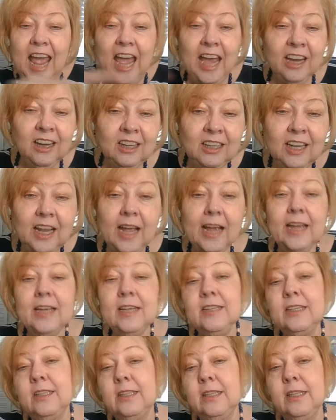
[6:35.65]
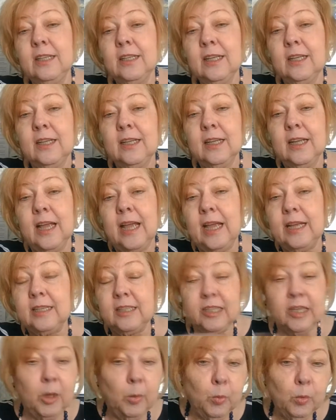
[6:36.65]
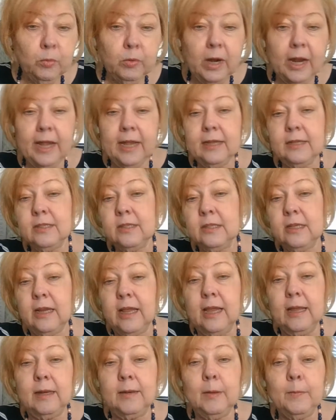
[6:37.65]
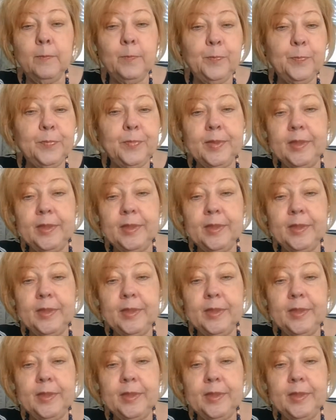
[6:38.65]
analyzed and summarized and